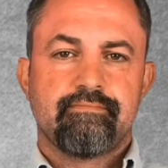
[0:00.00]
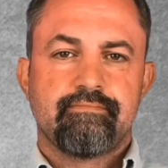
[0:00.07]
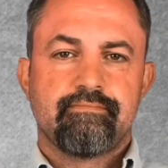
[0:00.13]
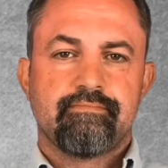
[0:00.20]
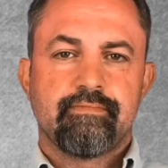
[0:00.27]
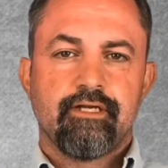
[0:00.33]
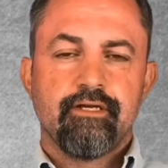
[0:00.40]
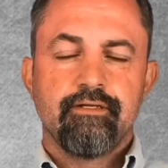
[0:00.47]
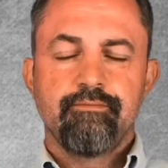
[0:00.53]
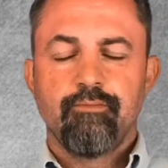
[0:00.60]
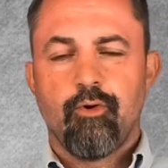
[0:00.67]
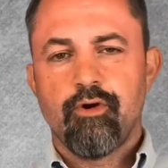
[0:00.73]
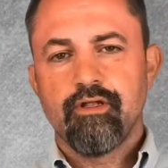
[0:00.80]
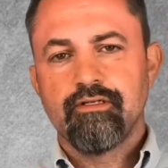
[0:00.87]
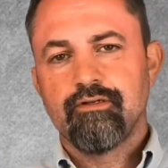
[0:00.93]
Good
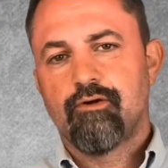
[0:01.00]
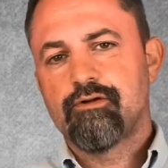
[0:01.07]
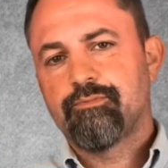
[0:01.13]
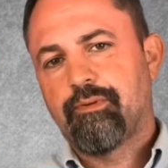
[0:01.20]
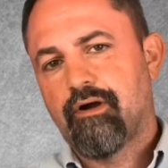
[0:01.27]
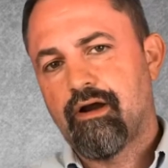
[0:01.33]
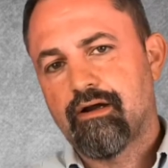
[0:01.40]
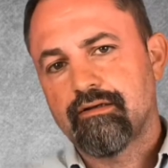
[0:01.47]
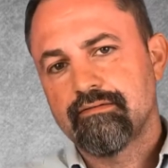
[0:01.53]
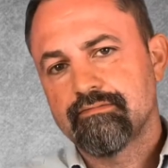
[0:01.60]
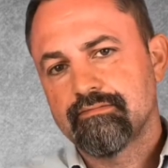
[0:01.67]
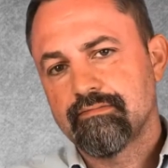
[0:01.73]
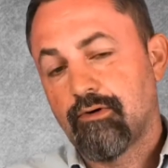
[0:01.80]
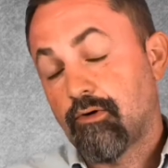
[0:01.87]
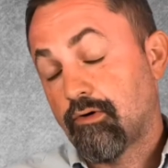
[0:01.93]
morning, North Park,
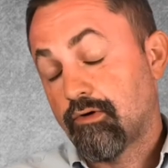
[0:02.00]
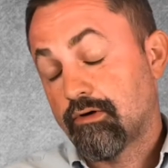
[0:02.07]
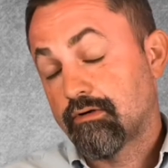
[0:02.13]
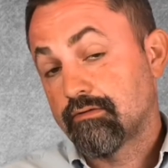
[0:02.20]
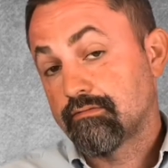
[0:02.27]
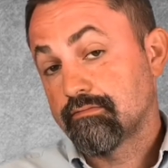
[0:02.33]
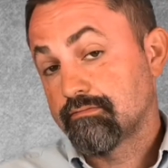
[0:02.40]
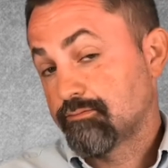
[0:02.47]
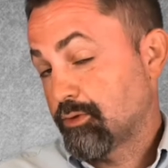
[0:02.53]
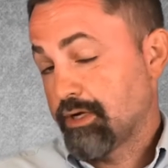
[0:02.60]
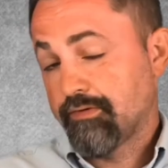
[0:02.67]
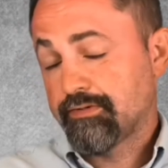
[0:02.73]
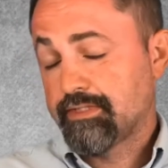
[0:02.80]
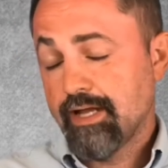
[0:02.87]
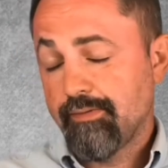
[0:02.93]
or
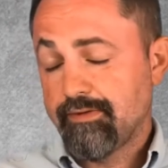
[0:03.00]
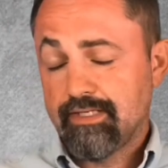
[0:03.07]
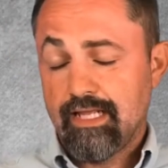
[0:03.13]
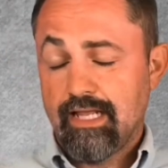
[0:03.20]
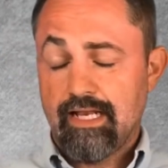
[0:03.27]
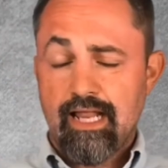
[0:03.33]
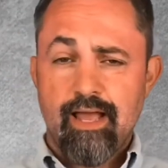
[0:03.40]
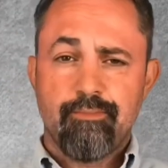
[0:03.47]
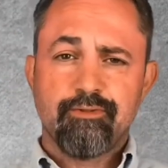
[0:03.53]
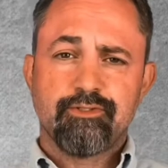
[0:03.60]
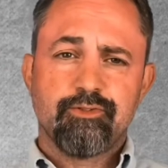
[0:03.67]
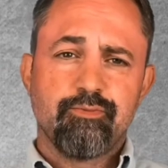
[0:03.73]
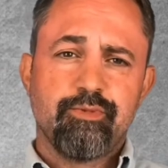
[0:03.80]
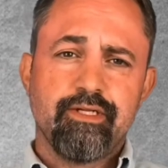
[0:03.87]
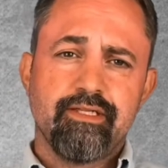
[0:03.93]
whatever time of day it happens to
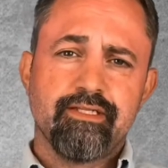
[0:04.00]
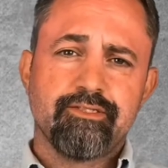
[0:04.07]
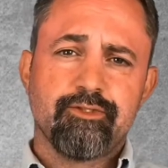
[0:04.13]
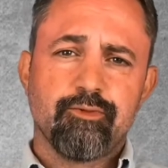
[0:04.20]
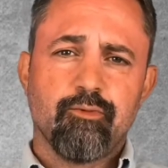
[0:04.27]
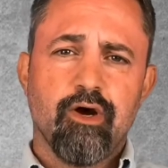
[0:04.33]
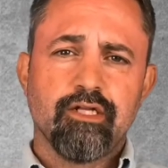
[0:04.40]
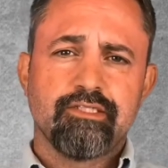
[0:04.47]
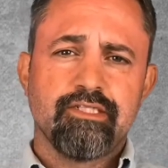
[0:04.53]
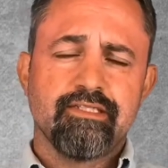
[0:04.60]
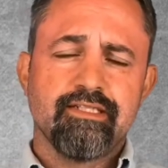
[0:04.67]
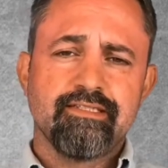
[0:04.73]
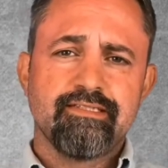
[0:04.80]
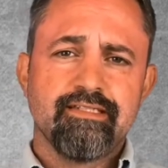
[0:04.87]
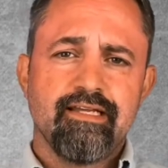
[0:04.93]
be that you're watching
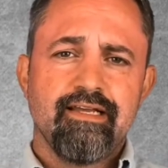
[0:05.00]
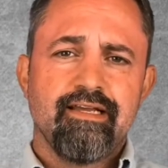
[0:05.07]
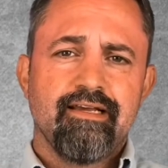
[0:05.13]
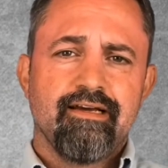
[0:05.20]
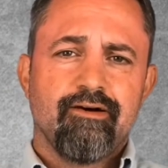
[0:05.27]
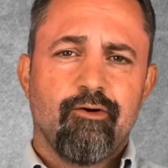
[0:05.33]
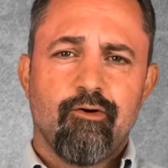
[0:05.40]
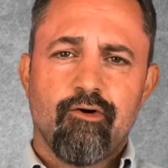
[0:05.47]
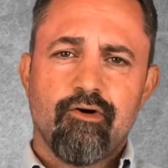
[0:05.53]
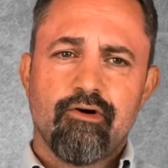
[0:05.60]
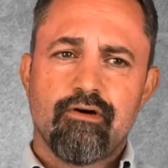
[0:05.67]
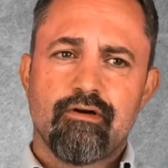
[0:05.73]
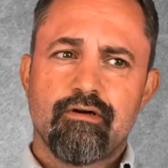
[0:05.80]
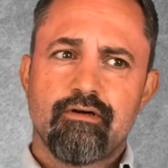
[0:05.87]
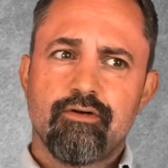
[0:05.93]
this,
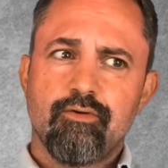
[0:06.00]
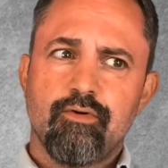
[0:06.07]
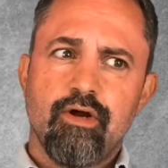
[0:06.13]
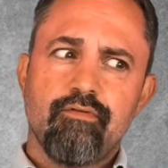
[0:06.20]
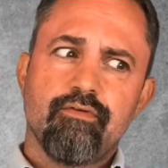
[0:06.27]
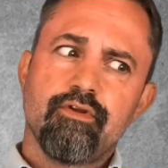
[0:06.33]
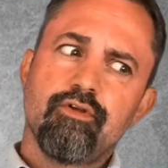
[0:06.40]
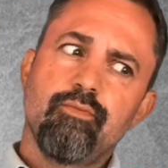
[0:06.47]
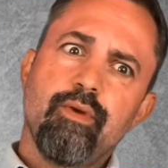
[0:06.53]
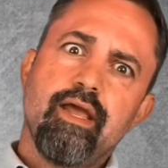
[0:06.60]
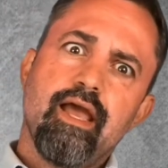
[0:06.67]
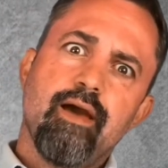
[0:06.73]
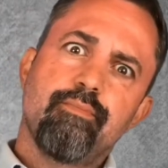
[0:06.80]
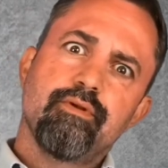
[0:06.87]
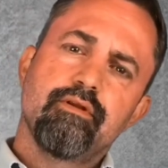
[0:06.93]
or whoever you may
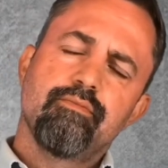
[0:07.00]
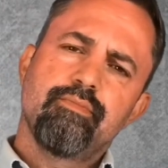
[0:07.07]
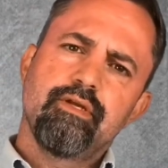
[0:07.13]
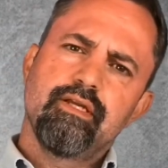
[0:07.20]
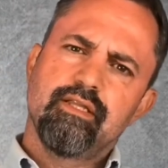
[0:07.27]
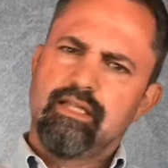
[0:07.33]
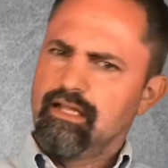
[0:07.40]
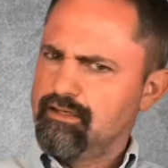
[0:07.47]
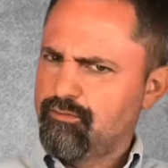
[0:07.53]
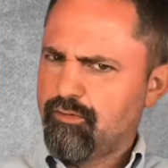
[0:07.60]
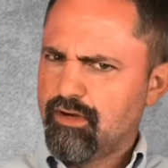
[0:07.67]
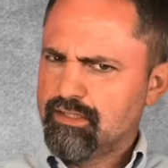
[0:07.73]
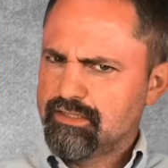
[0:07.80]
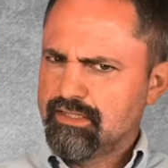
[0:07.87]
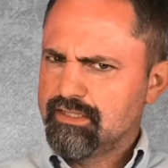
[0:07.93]
happen to be that are
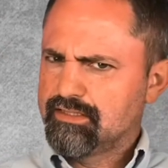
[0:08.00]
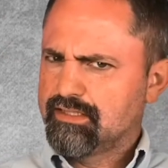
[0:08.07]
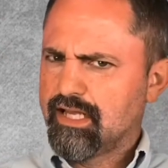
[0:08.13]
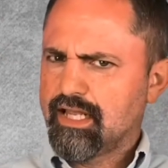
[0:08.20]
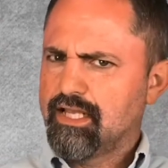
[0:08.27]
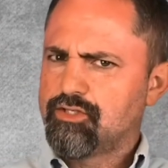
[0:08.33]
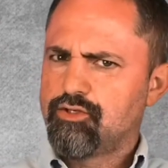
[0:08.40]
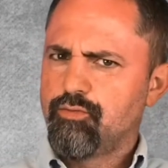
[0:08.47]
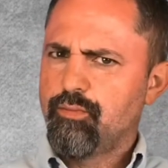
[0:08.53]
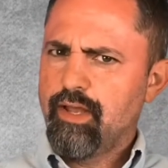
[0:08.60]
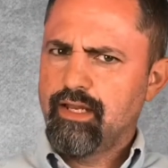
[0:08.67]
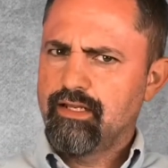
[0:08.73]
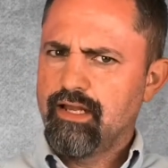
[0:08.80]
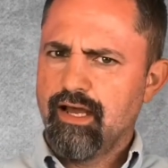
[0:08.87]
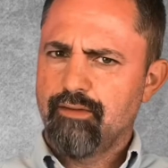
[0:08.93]
watching this. I guess you may
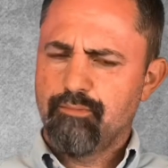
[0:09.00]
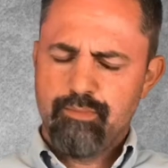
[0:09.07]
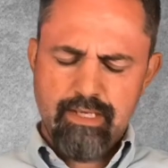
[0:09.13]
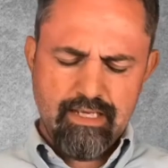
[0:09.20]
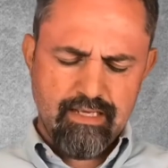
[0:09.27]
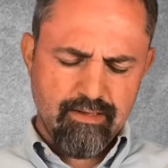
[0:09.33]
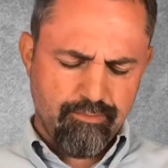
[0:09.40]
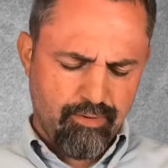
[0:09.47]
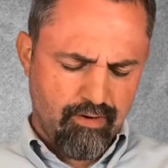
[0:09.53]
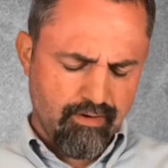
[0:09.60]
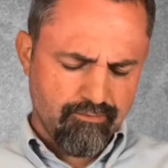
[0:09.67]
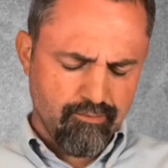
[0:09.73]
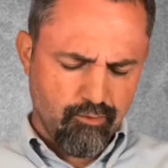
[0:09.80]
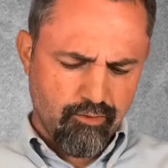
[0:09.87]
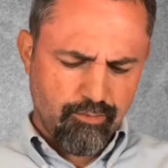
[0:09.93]
not be a part of
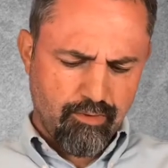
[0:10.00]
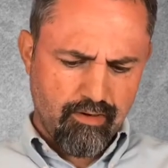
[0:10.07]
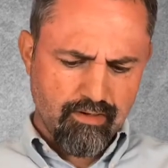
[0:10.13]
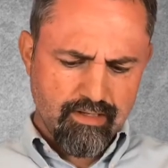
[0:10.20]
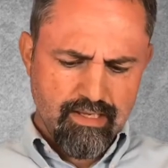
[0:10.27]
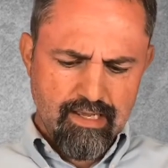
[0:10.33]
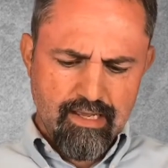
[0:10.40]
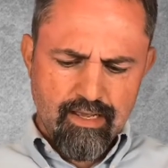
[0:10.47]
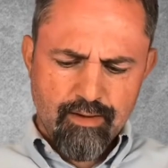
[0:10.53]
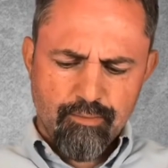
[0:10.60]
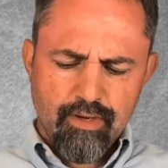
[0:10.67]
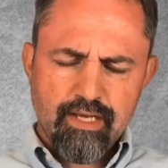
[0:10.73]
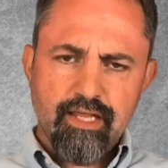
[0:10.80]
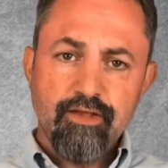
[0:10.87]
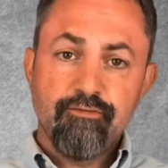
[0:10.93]
North Park,
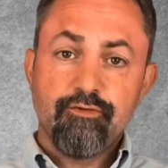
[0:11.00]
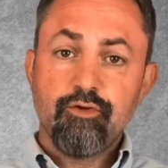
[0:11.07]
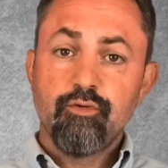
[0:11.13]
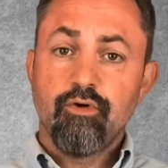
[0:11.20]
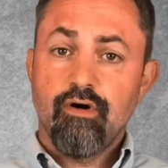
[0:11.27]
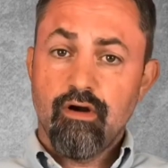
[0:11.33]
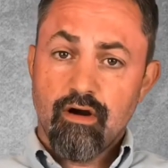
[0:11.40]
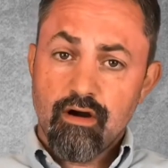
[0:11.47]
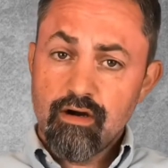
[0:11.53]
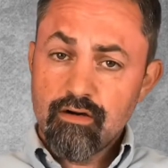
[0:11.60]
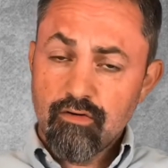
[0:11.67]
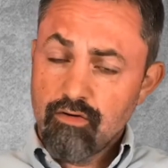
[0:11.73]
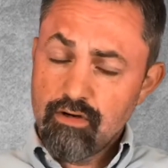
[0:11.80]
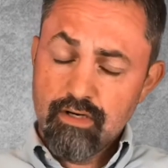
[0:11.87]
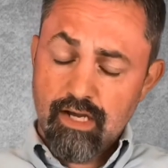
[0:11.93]
but if you are
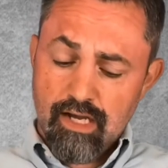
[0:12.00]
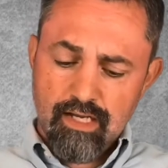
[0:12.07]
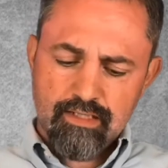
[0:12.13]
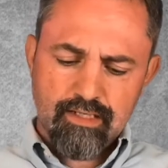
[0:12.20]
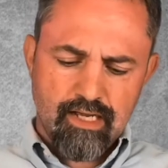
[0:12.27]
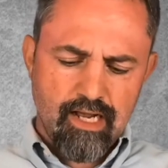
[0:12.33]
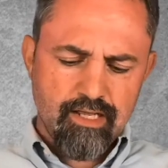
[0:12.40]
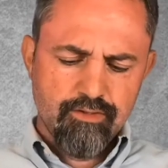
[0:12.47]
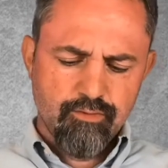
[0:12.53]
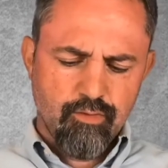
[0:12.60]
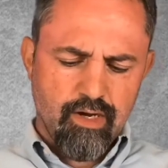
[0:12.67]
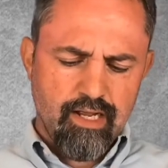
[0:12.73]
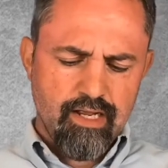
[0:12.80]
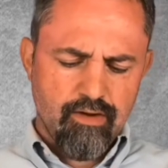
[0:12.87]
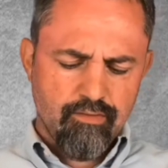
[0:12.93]
or not, either
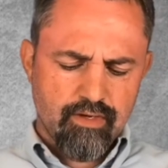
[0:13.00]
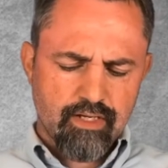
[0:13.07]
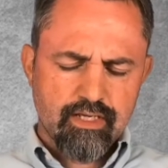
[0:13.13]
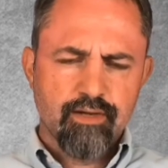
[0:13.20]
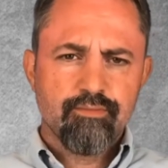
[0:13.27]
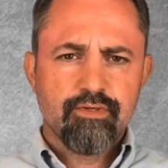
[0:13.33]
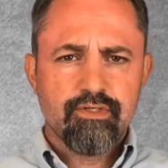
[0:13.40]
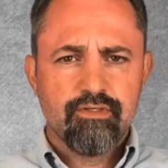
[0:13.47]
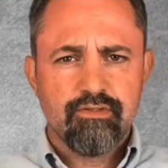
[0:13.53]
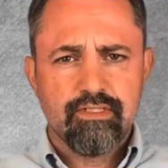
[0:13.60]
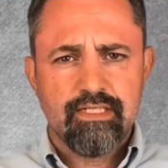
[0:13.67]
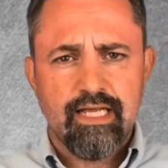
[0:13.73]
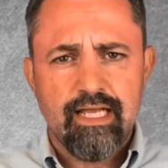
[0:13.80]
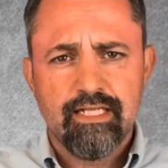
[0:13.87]
way, I want to come to you today.